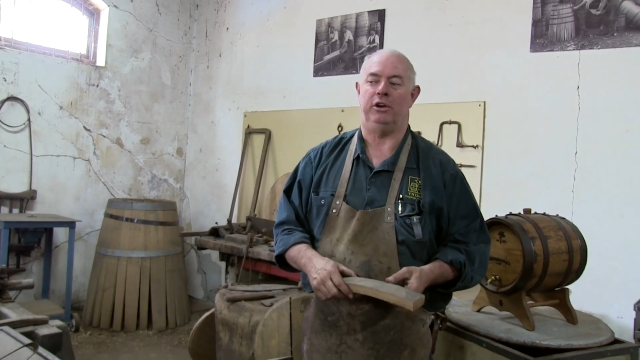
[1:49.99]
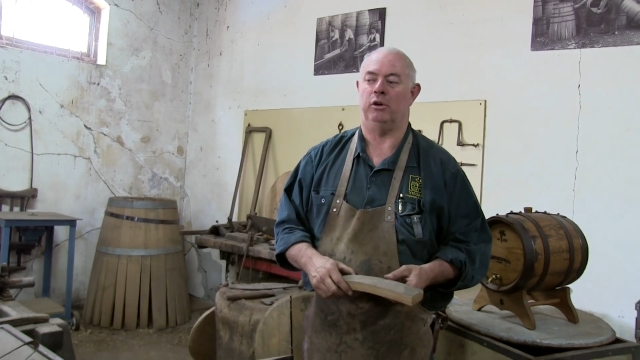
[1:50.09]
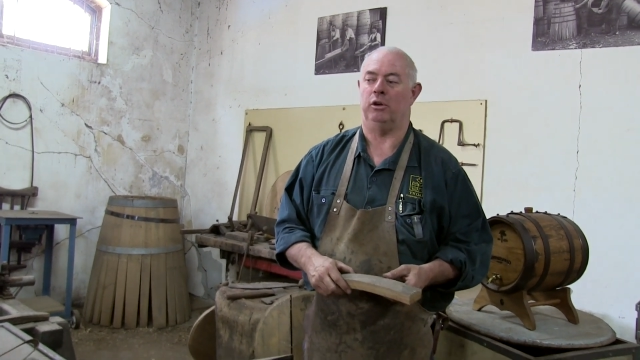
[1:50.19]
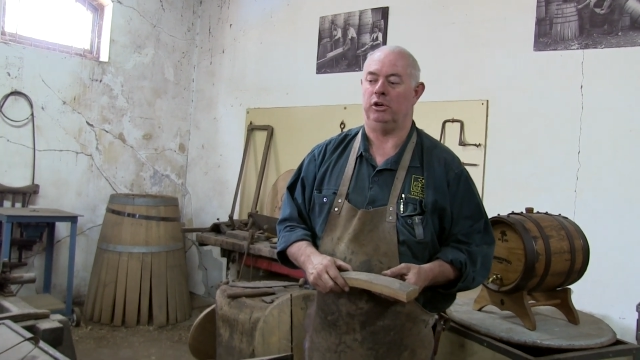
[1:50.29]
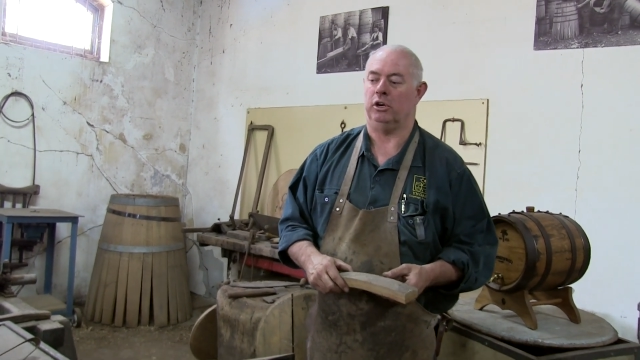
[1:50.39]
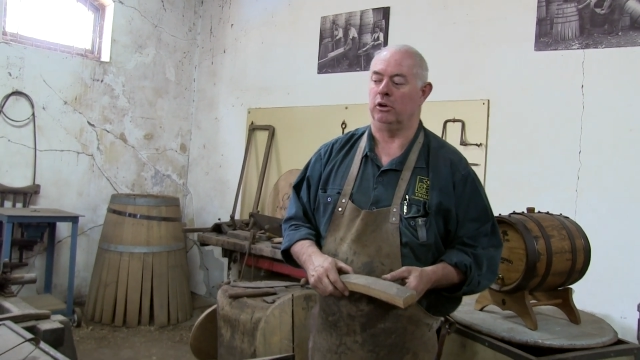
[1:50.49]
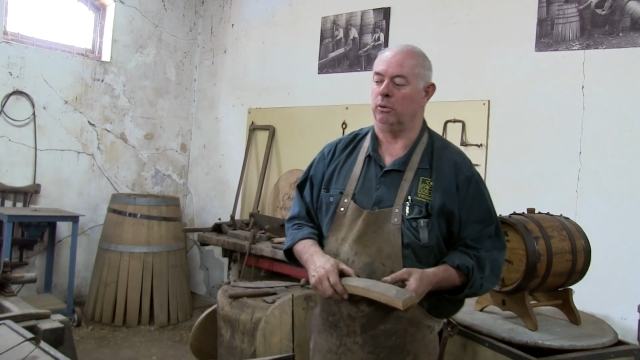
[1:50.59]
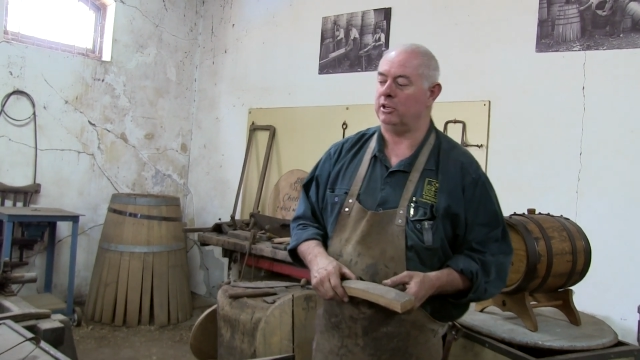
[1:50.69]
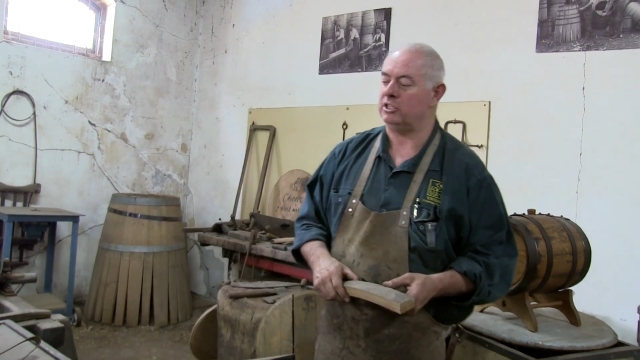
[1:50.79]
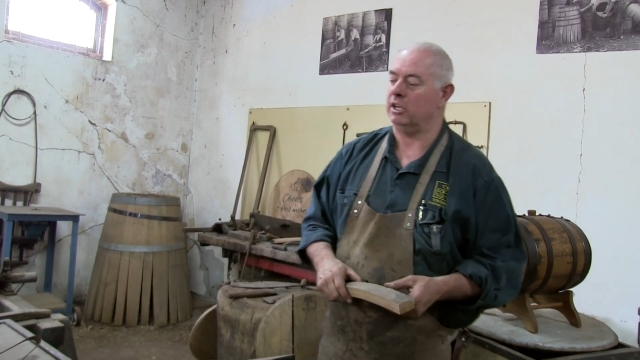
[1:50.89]
you can
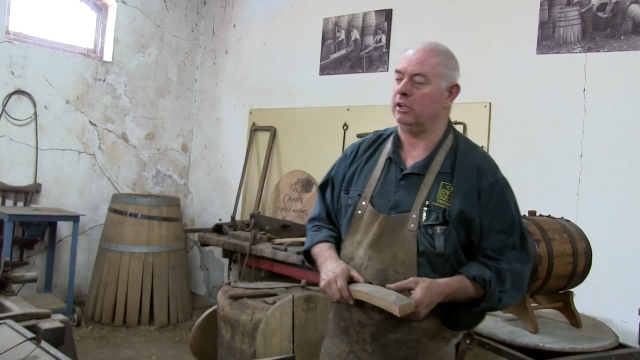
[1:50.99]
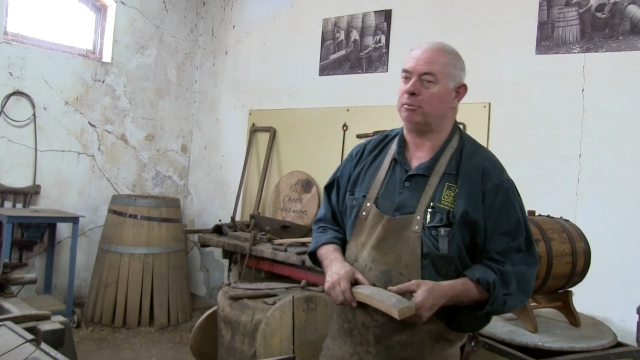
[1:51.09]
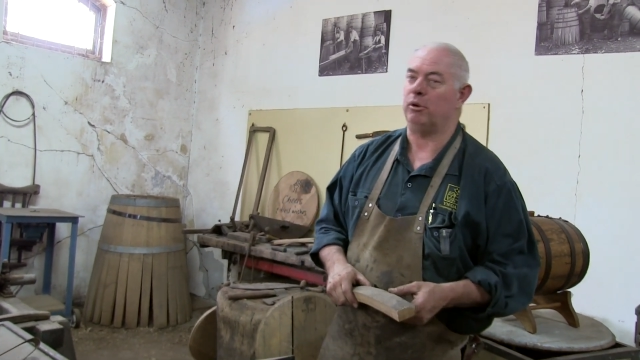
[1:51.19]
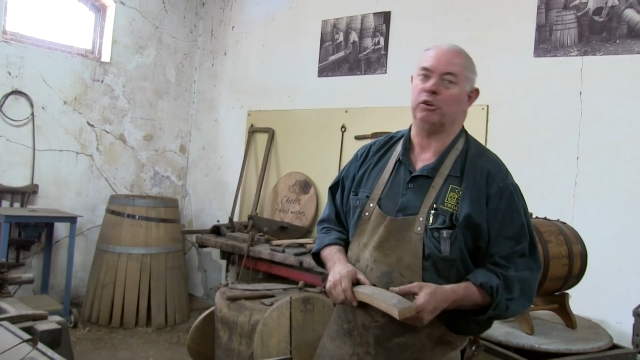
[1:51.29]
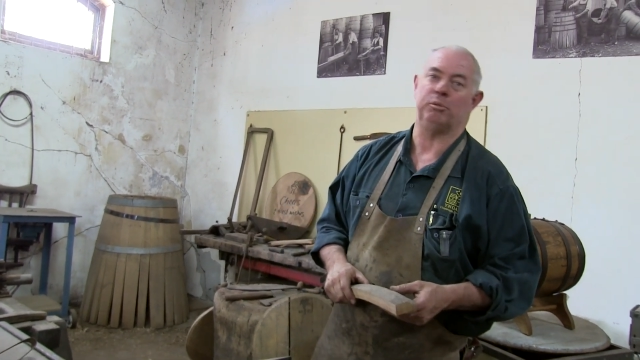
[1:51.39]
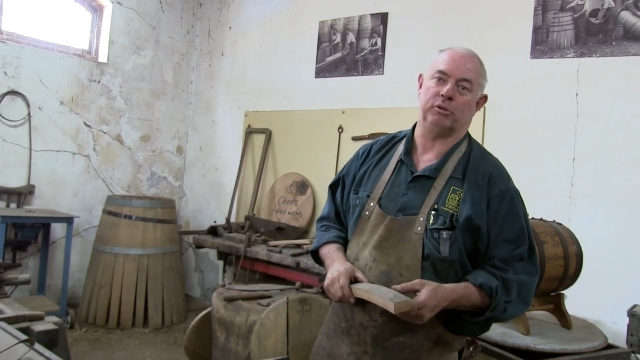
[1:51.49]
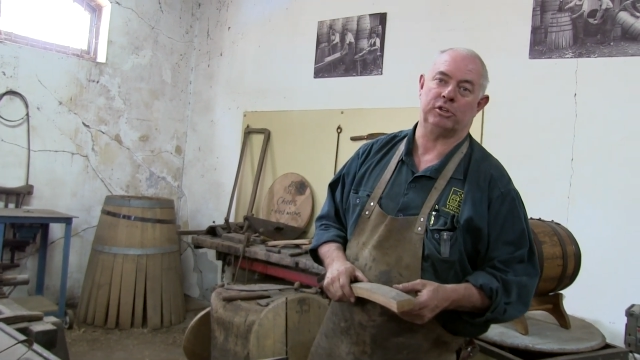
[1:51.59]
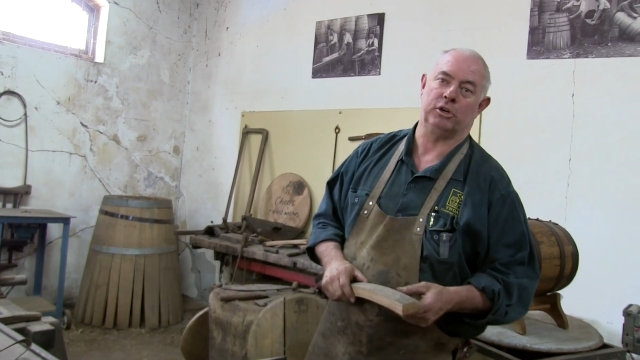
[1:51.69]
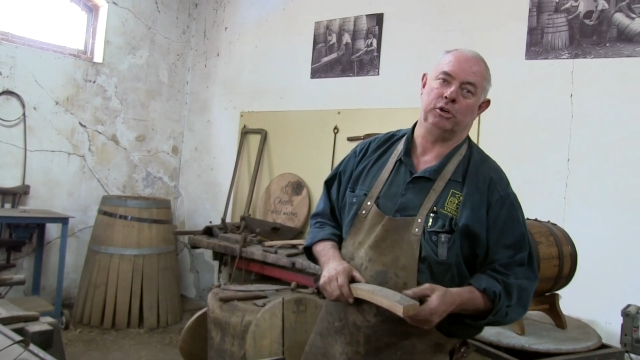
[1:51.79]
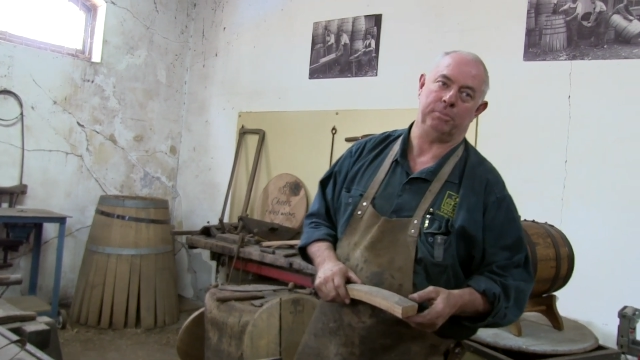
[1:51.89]
always tell a prosperous
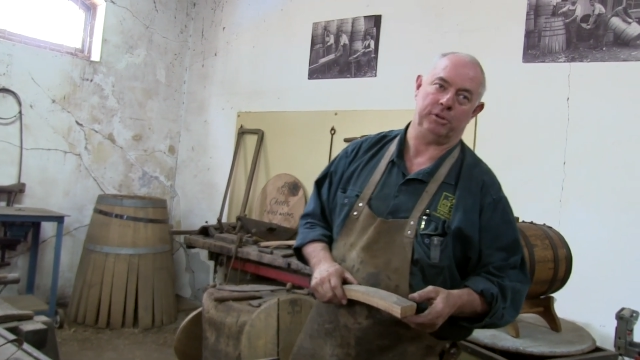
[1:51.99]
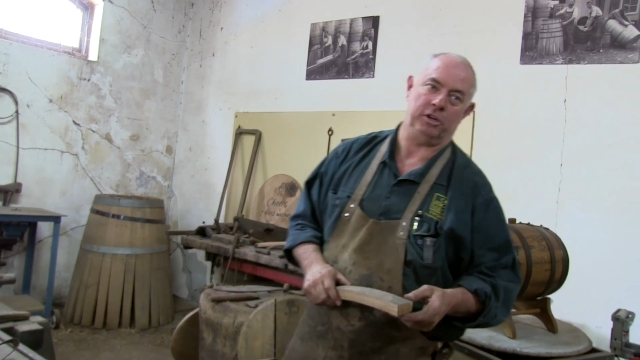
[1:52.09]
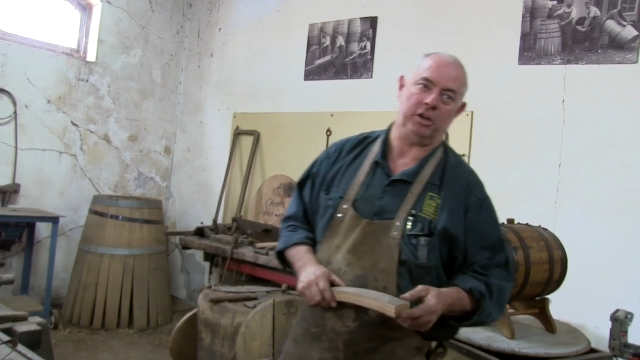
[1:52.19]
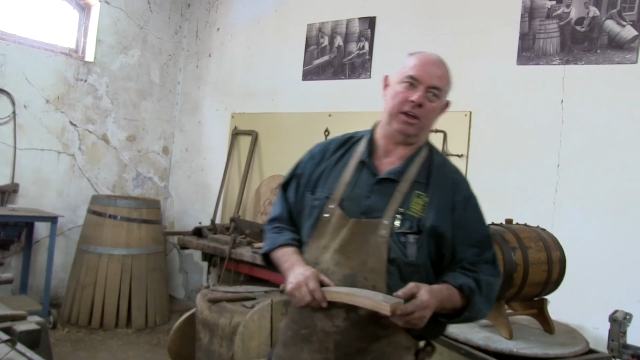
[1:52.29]
cooper. Do you know